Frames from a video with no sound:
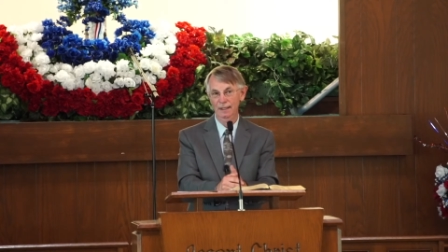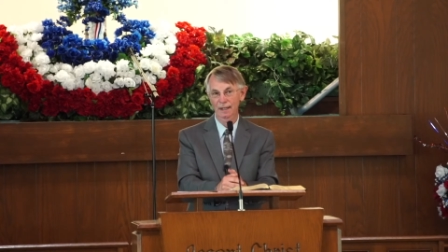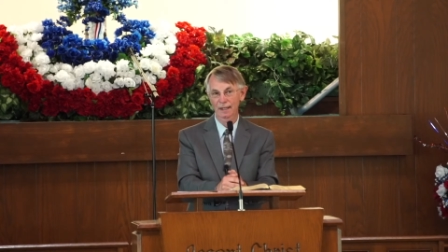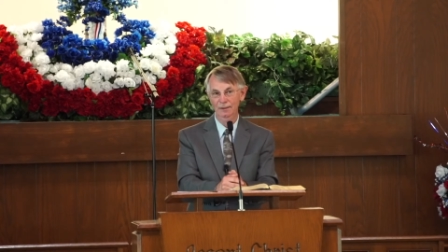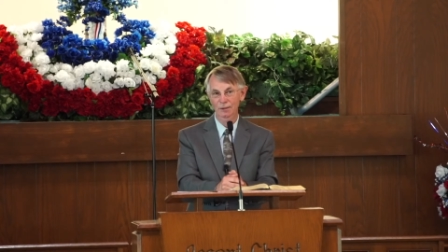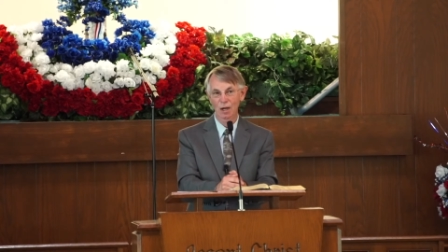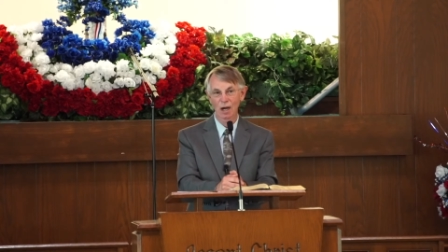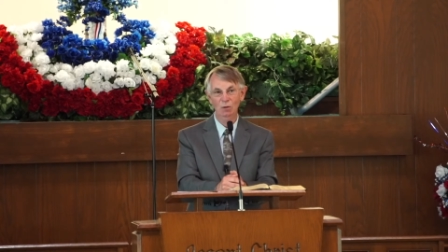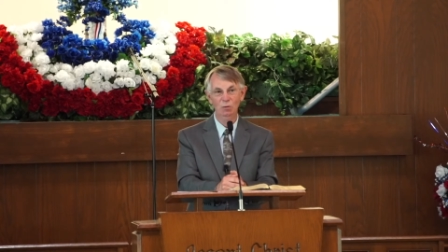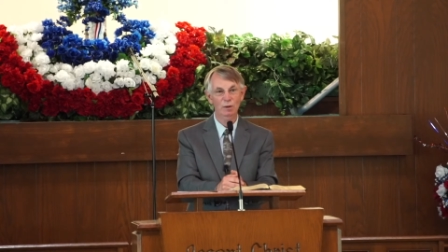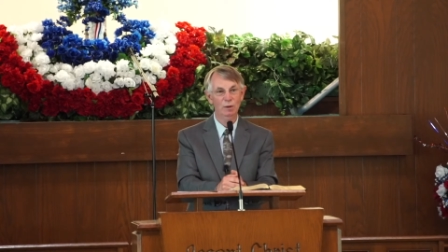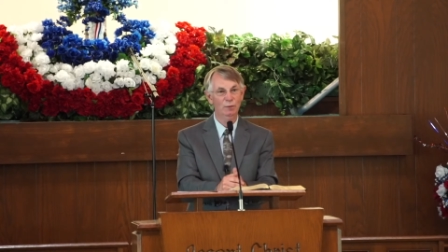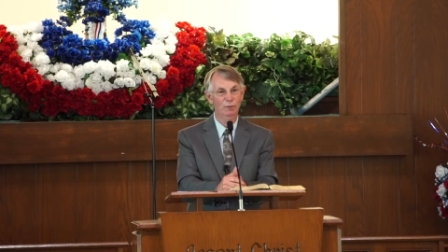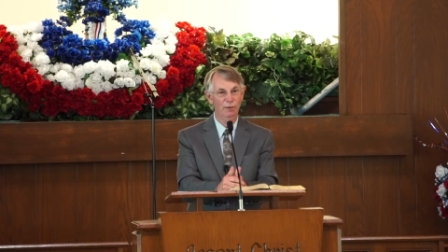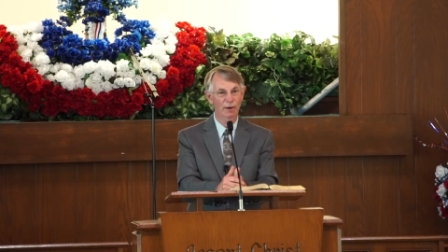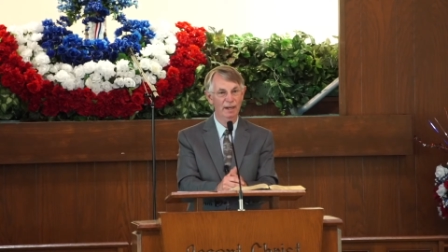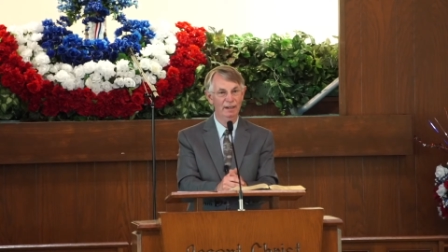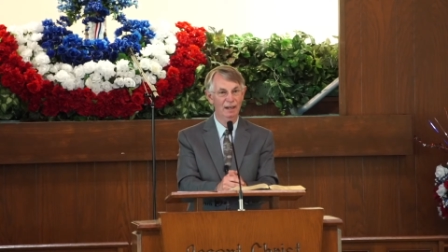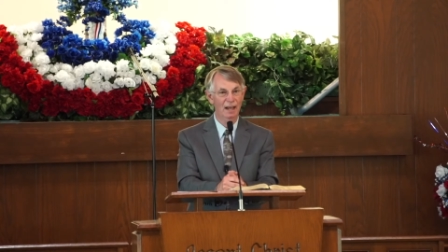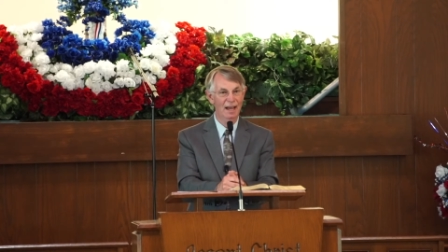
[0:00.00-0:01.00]
I talked with a
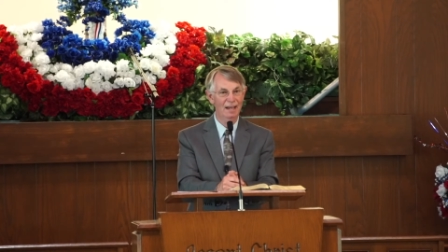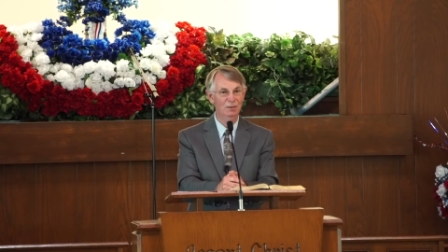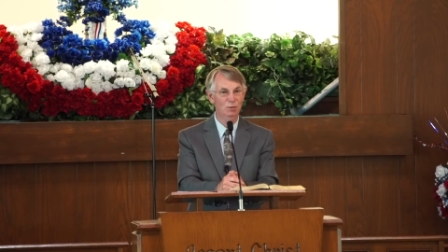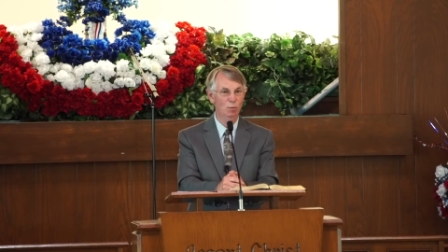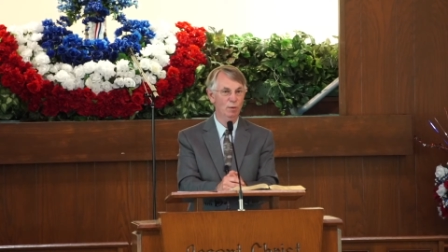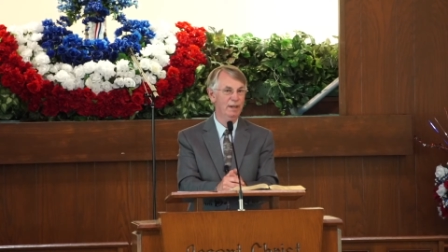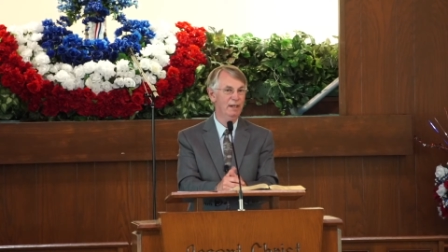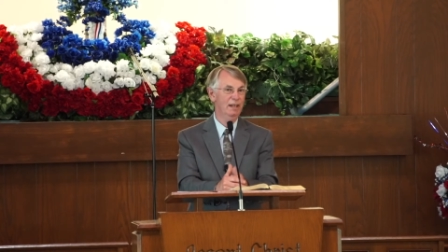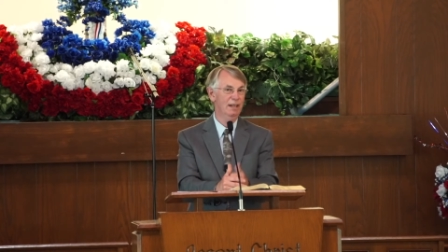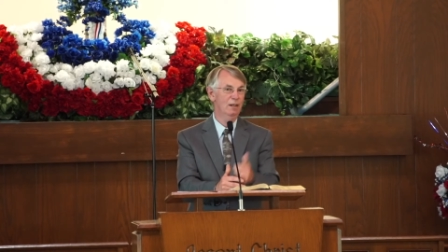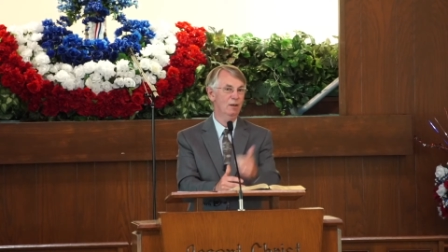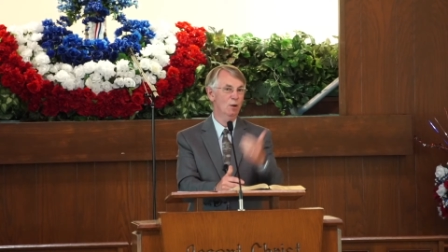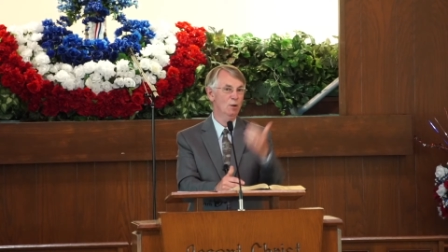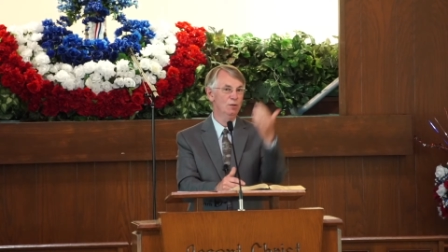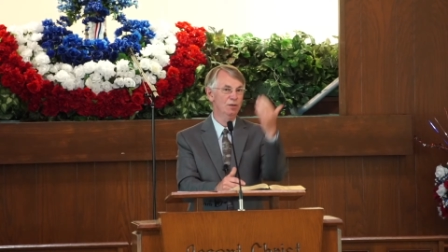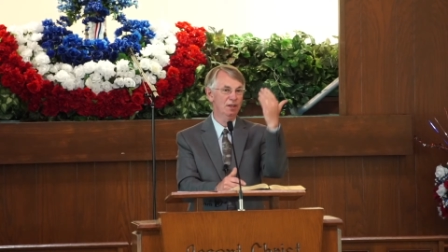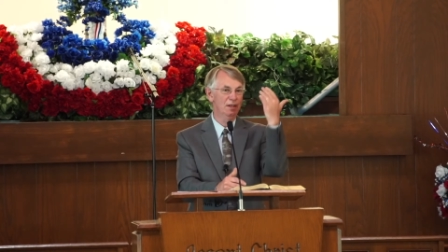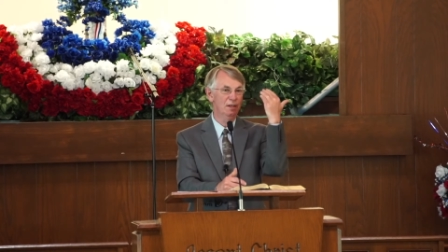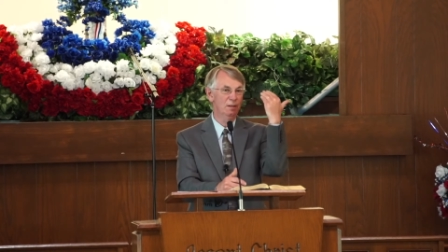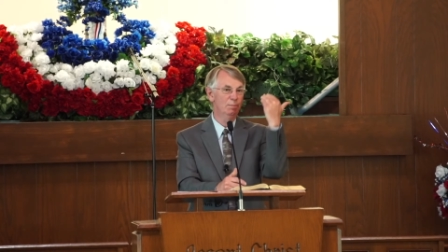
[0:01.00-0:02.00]
friend last week. He
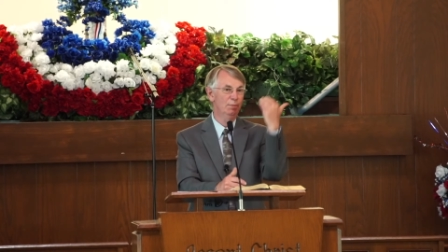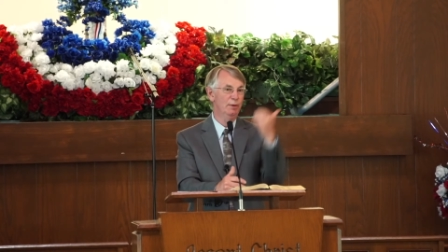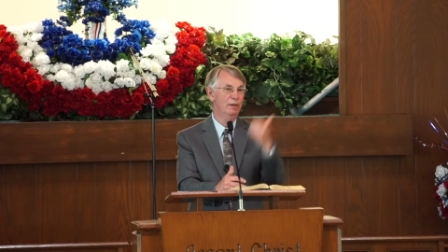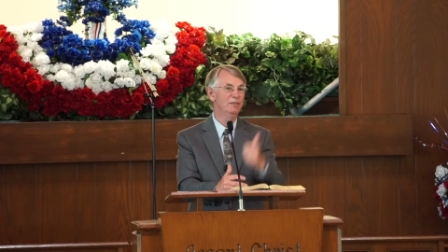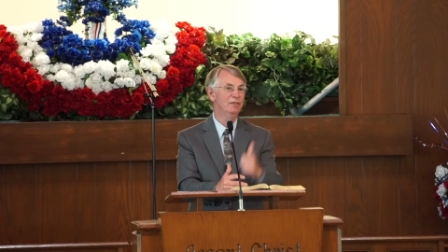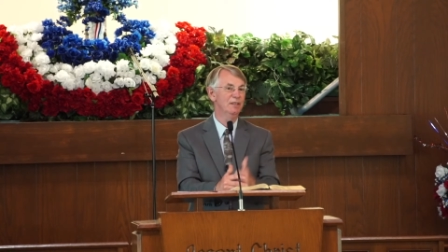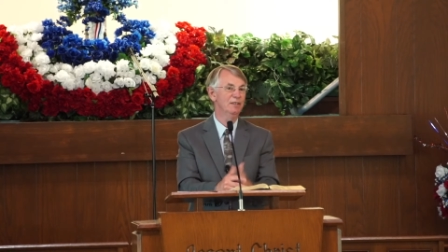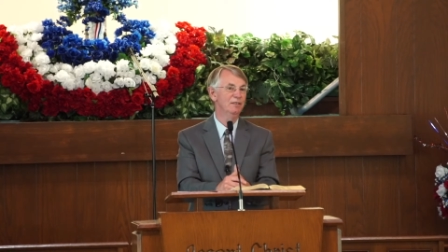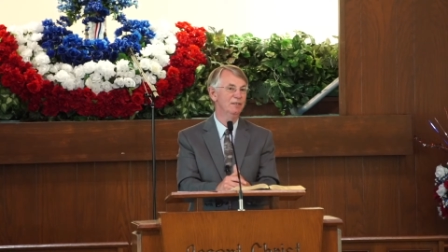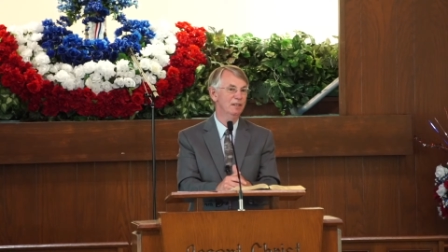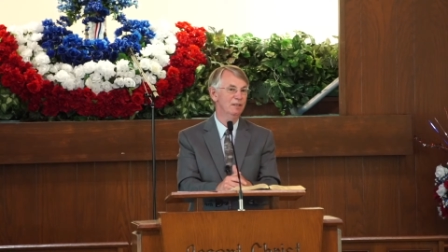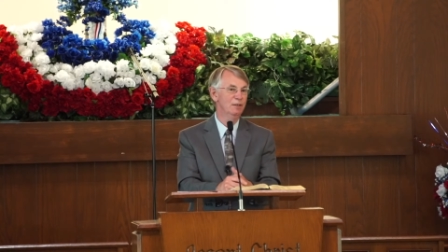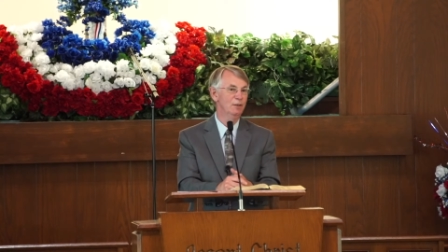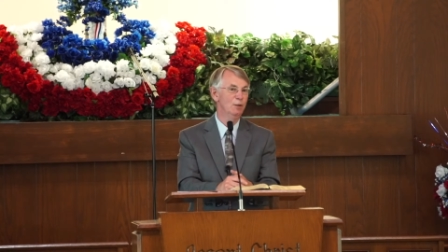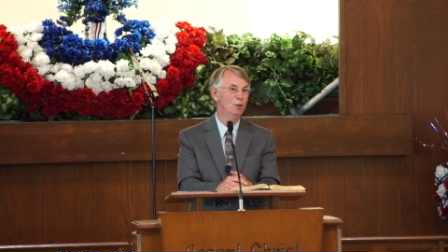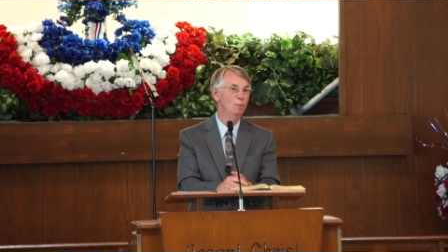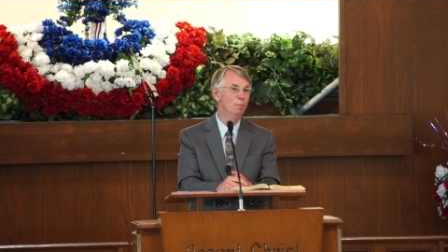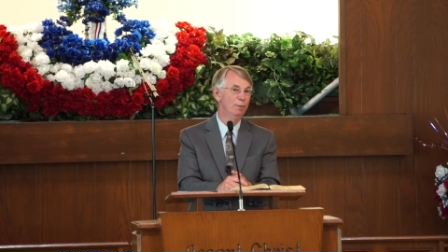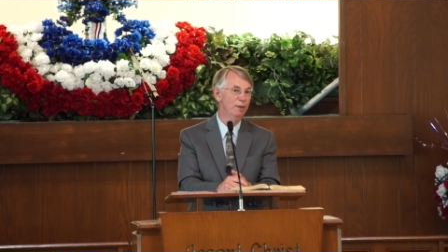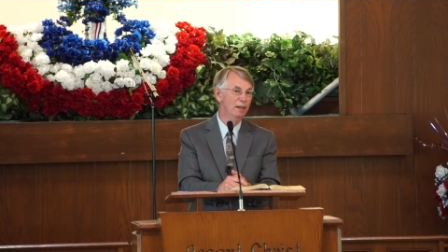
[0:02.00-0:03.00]
goes into the prisons in
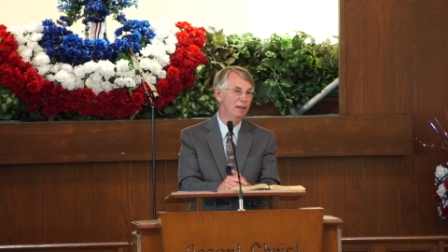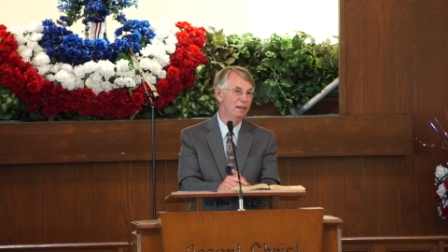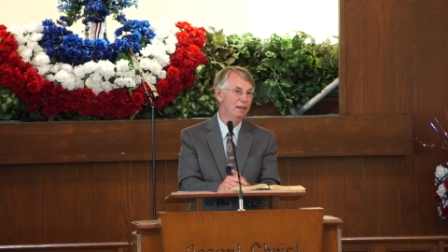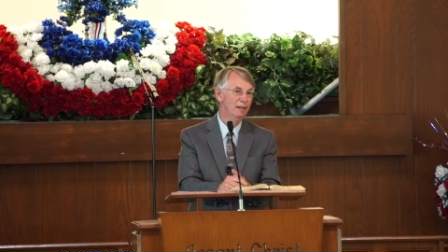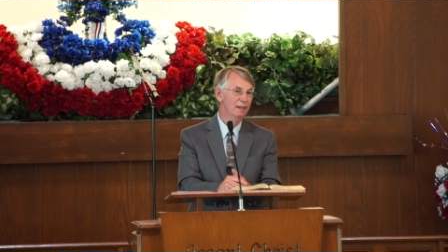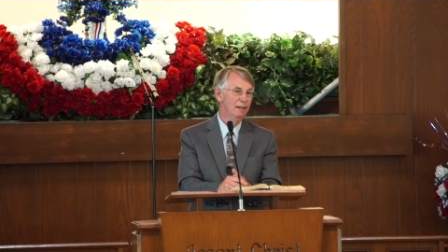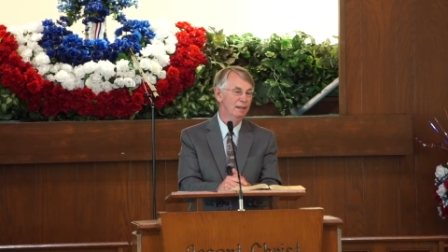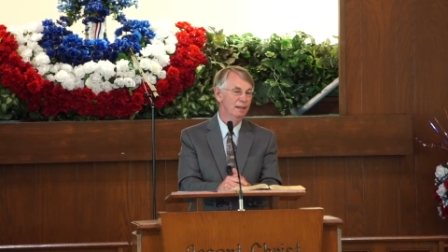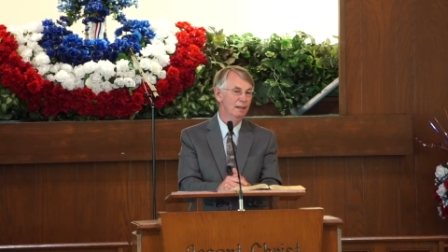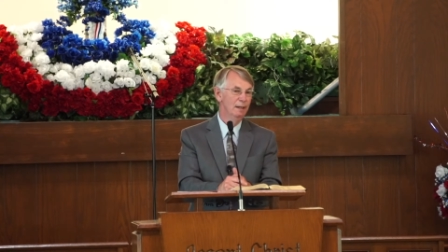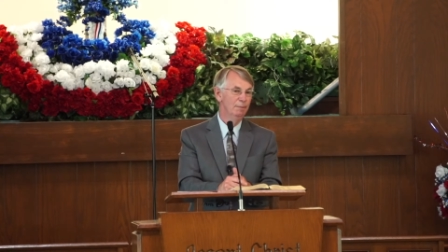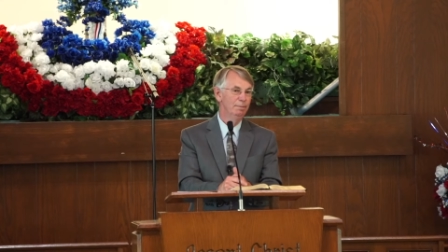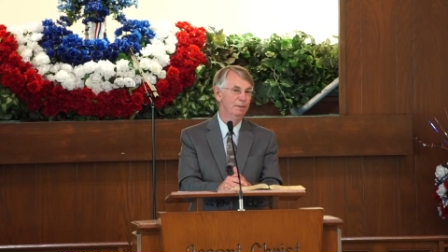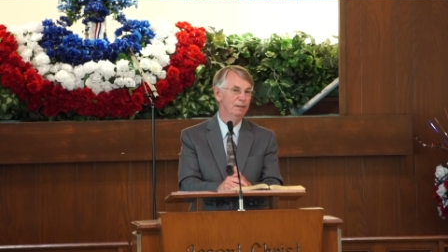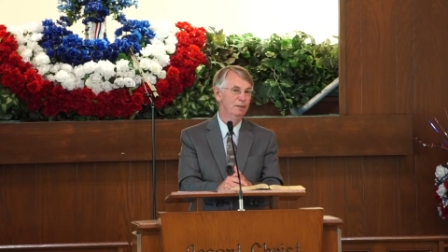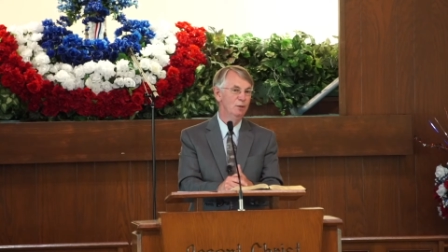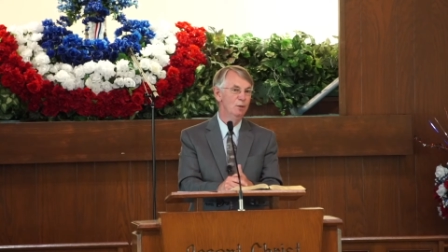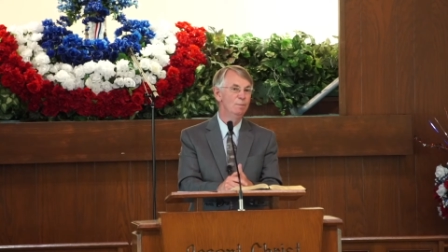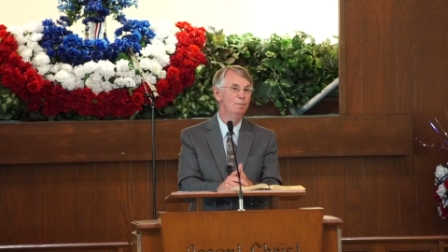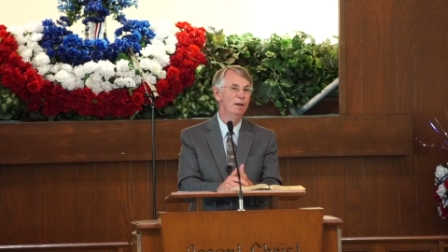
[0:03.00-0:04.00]
the UP up
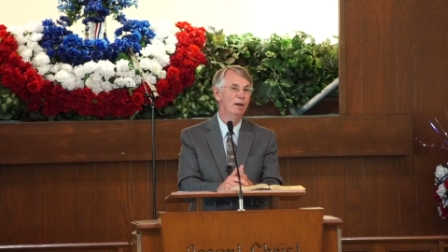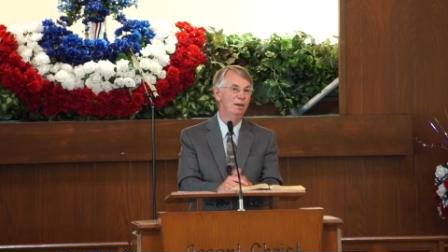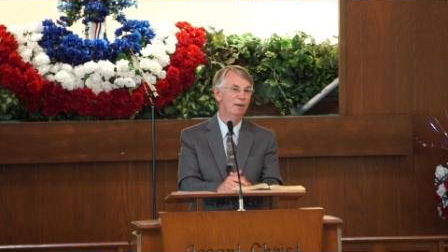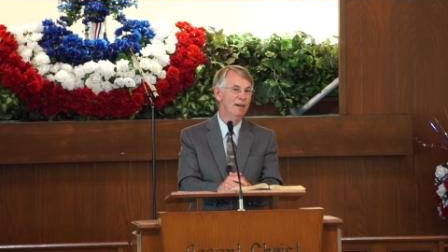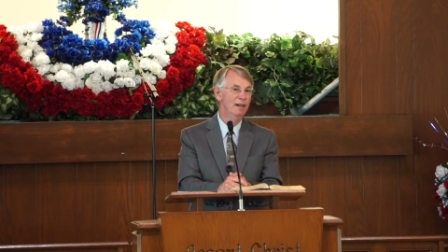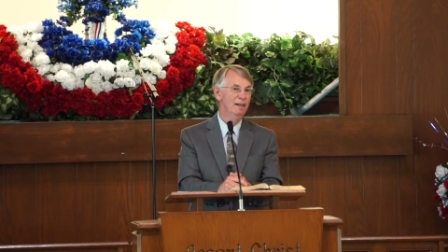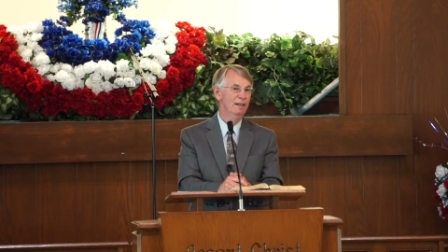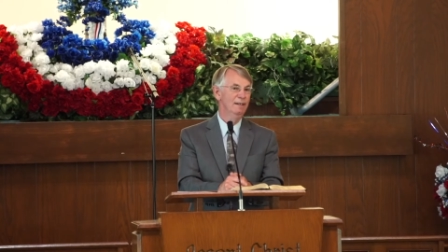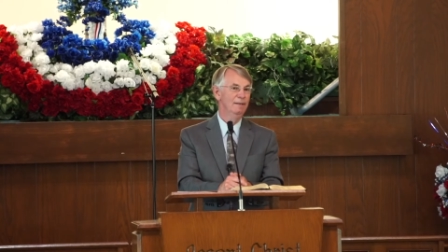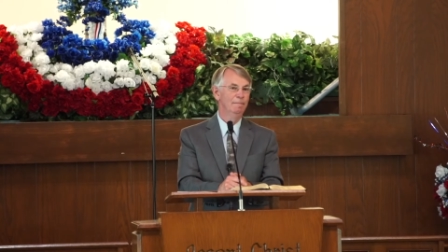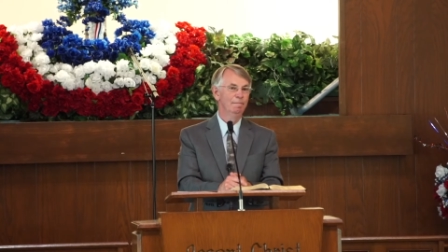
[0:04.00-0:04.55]
in Newberry.